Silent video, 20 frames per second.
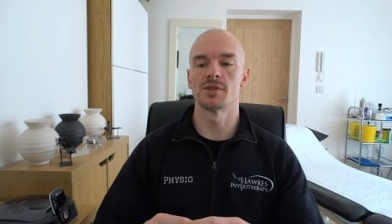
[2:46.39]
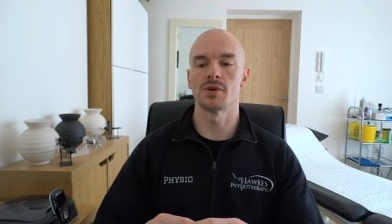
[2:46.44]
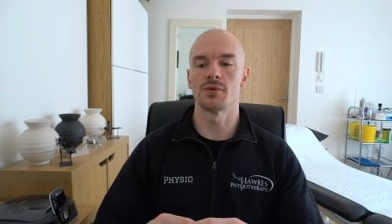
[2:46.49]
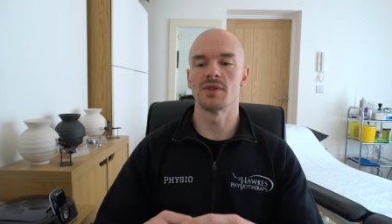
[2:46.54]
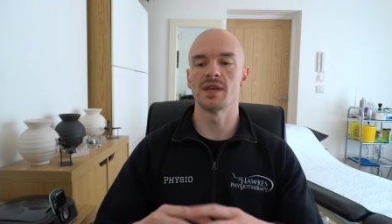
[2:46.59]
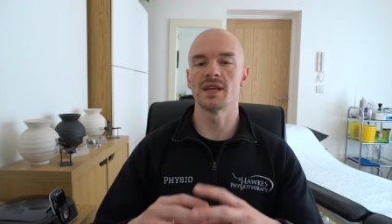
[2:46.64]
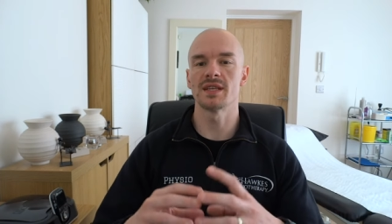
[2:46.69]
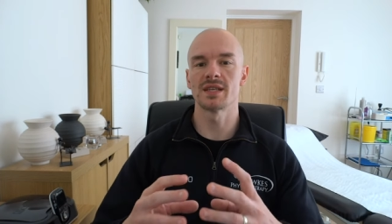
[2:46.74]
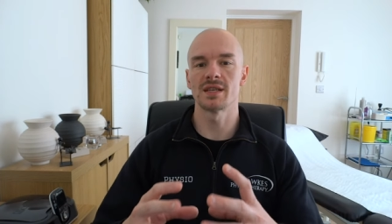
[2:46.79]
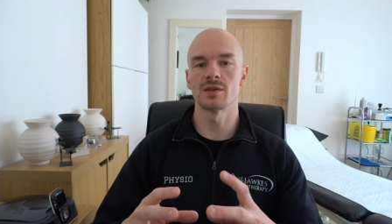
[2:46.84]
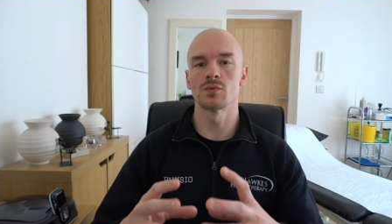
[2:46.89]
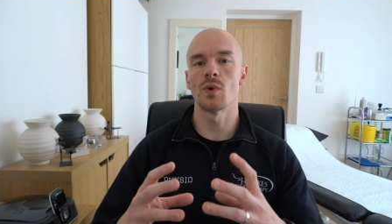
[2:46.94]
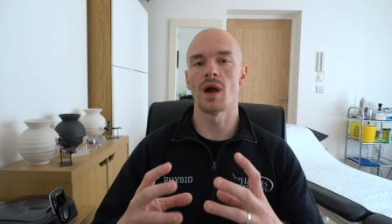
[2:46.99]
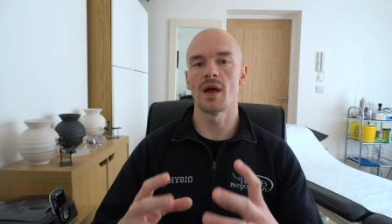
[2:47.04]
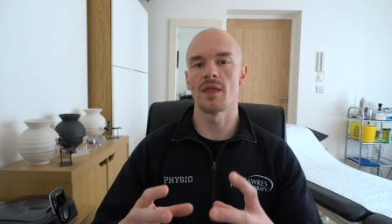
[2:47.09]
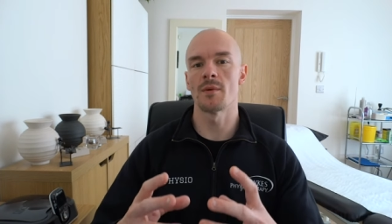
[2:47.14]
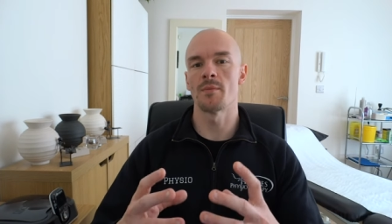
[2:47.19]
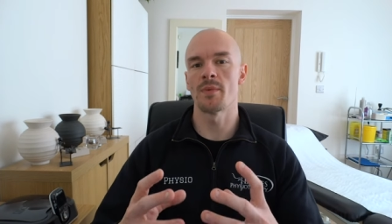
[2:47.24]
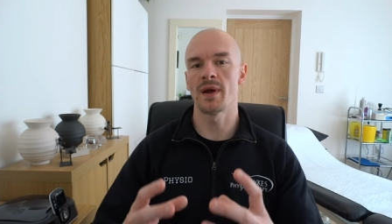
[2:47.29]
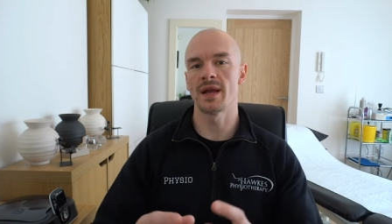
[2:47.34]
So this is
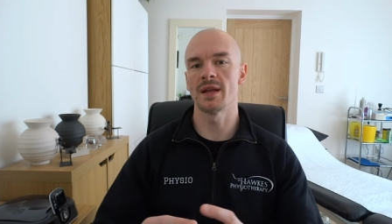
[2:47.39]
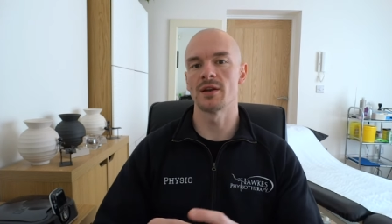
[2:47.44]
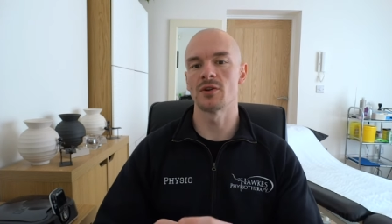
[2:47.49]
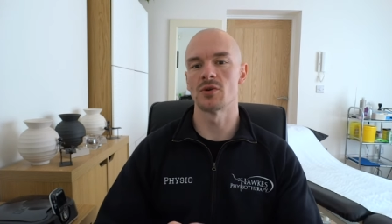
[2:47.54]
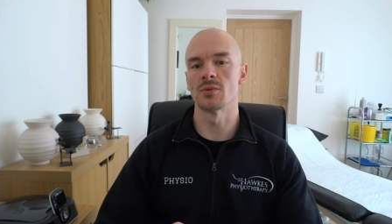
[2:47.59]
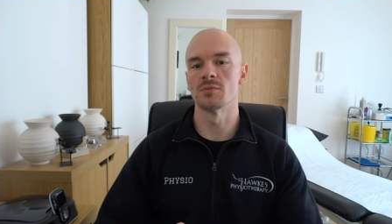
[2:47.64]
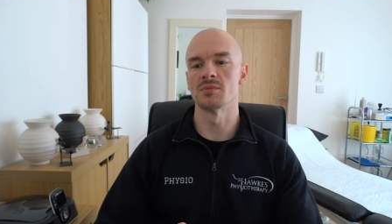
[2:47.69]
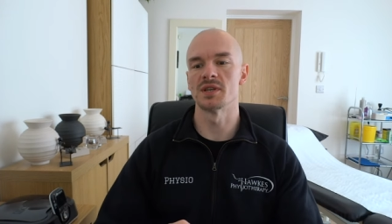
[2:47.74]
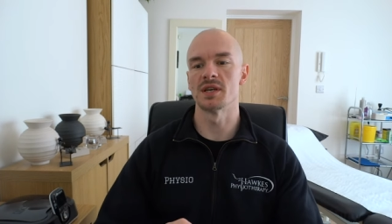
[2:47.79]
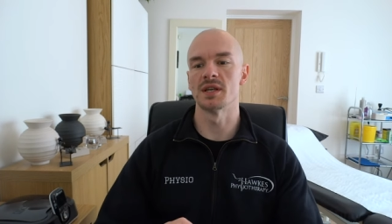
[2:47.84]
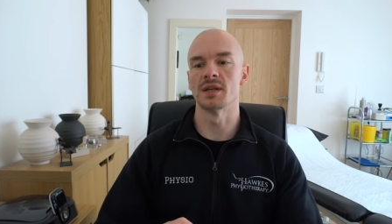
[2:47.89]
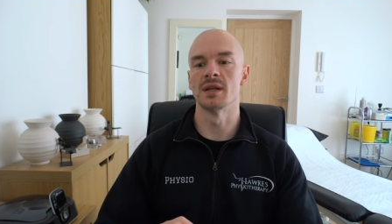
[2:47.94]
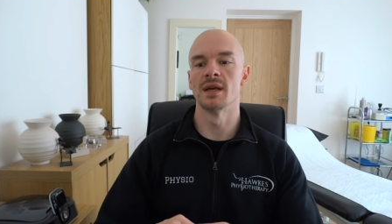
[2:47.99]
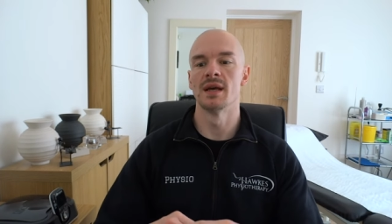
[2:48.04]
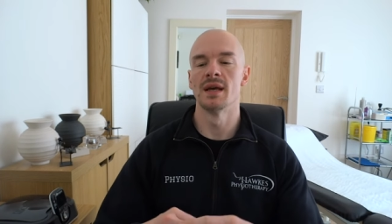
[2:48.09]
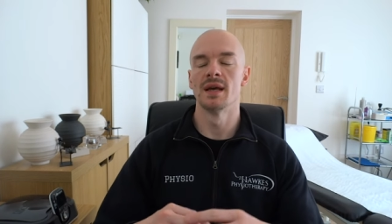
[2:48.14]
where the pain comes in.